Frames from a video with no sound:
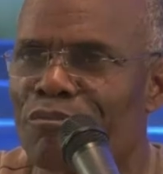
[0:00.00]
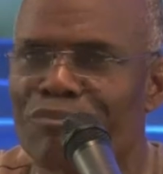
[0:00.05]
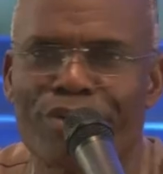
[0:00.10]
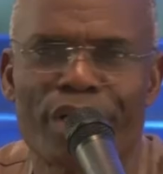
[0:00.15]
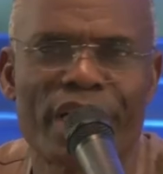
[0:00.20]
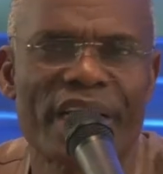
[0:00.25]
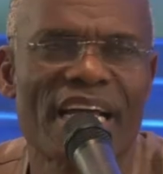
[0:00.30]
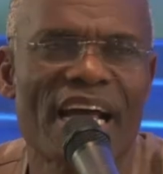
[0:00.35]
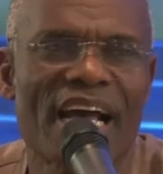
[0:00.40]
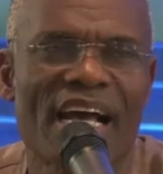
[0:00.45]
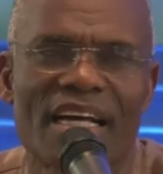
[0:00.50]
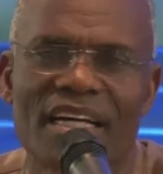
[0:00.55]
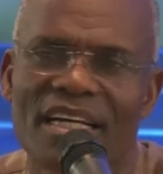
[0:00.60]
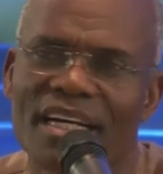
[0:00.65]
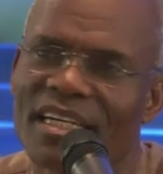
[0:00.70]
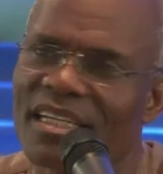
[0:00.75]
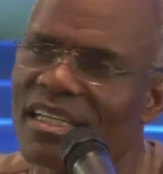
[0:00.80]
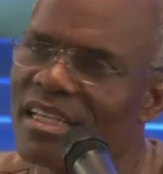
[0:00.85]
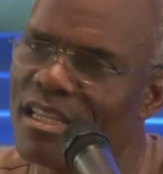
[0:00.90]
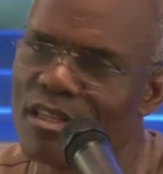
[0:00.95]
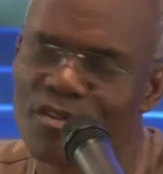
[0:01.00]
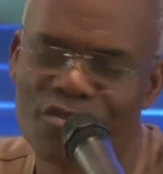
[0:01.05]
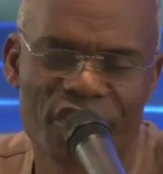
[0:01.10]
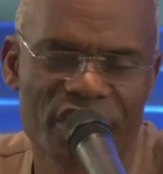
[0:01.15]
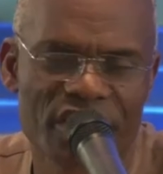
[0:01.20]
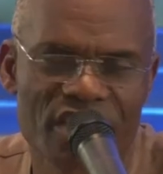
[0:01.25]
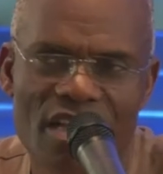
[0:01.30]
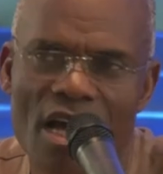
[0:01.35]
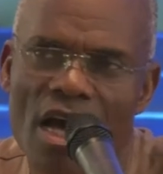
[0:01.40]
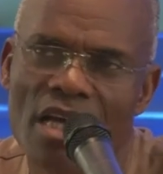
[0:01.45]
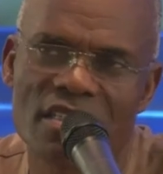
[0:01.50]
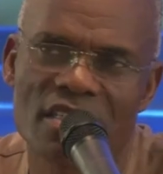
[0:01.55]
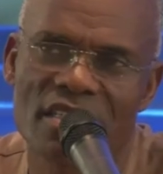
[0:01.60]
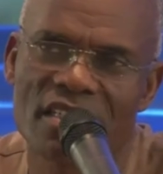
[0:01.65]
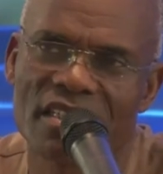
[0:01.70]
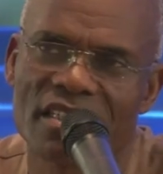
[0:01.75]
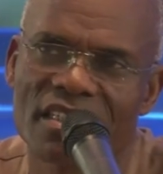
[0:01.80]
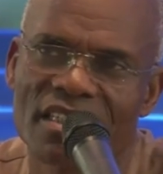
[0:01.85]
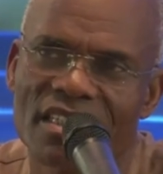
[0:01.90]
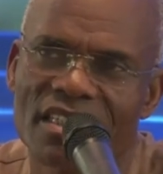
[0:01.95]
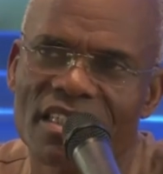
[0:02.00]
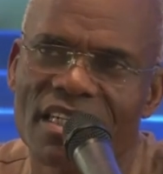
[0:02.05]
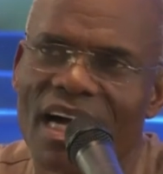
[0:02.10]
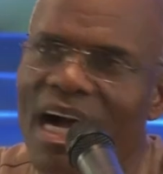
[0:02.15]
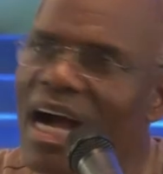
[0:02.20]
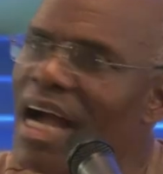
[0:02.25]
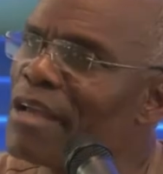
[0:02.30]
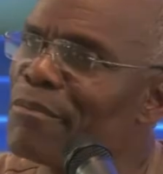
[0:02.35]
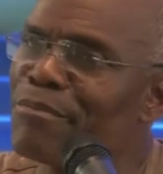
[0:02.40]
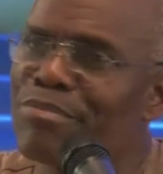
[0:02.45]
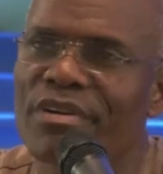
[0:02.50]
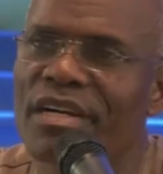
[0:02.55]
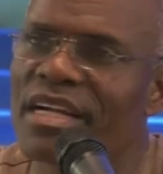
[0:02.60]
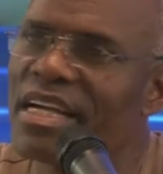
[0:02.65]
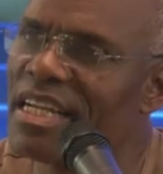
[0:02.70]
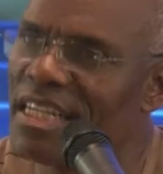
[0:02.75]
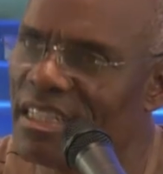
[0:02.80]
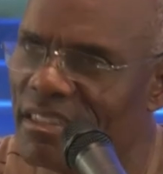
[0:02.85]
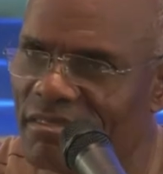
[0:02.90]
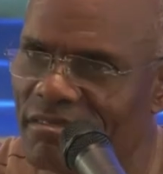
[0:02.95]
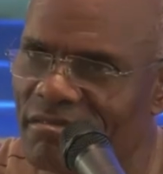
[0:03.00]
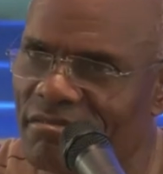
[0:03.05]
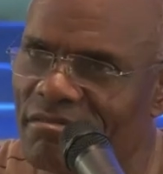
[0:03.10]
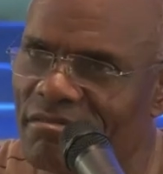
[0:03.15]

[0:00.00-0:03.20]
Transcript: Prayer is fantastic. I pray.